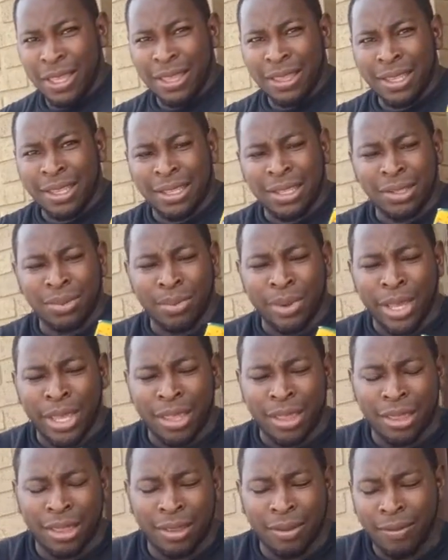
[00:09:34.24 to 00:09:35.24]
this is
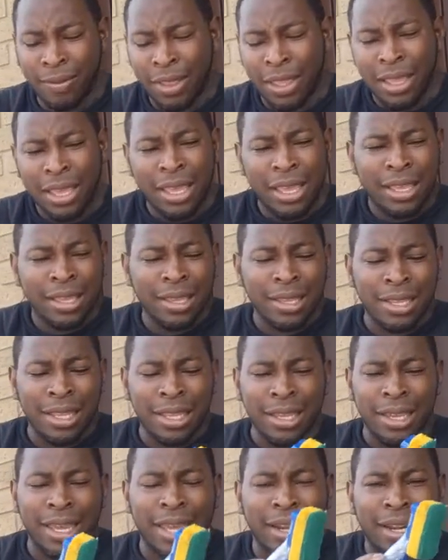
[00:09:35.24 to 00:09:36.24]
when
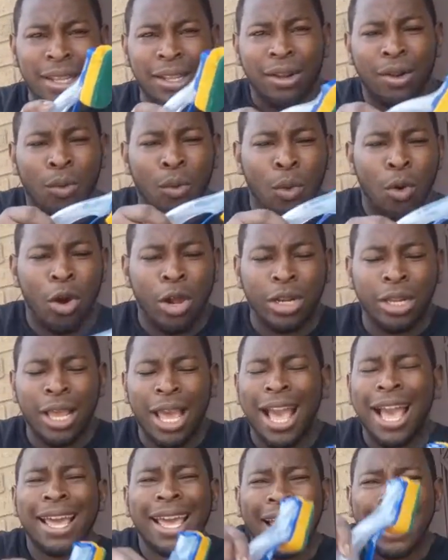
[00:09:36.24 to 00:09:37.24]
you get a little water.
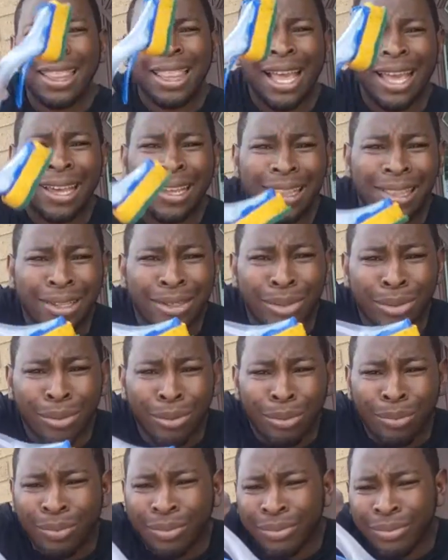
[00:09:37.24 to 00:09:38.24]
I got like a
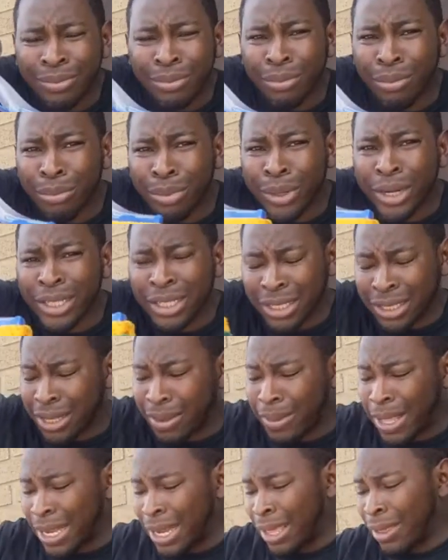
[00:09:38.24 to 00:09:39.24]
little brush or
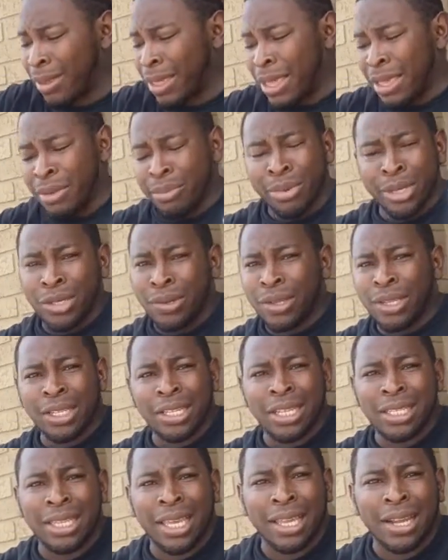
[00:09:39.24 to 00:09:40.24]
something like that, but you can
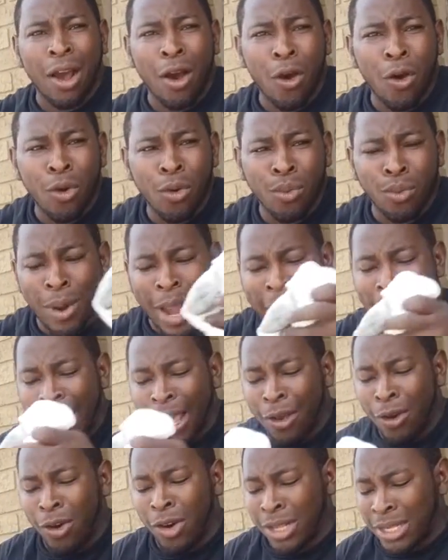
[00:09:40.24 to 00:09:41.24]
just get an old
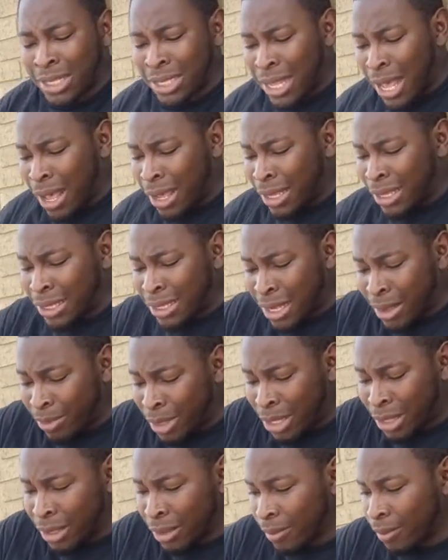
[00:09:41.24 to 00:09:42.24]
rag or a sock or
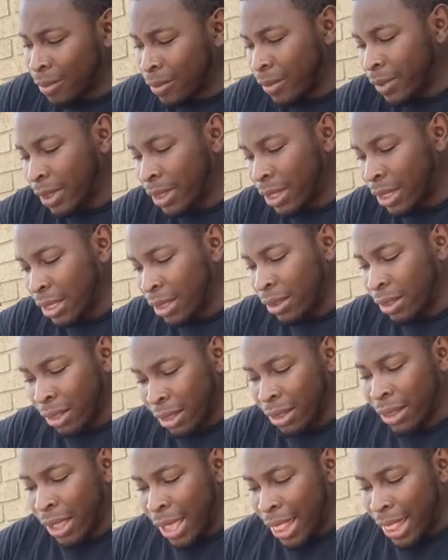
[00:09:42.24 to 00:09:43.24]
something,
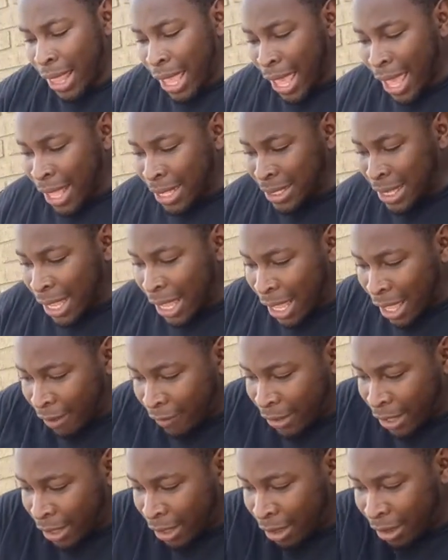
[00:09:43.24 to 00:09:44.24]
as I
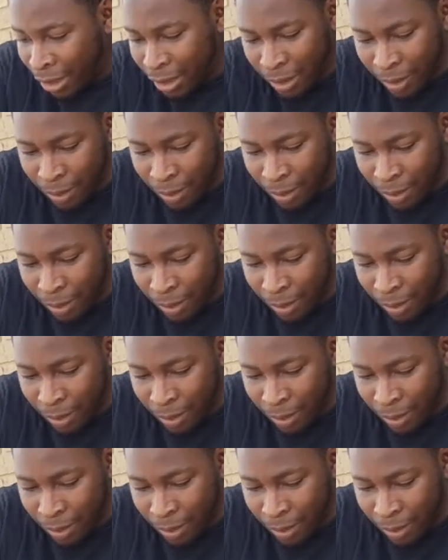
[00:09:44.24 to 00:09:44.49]
have here.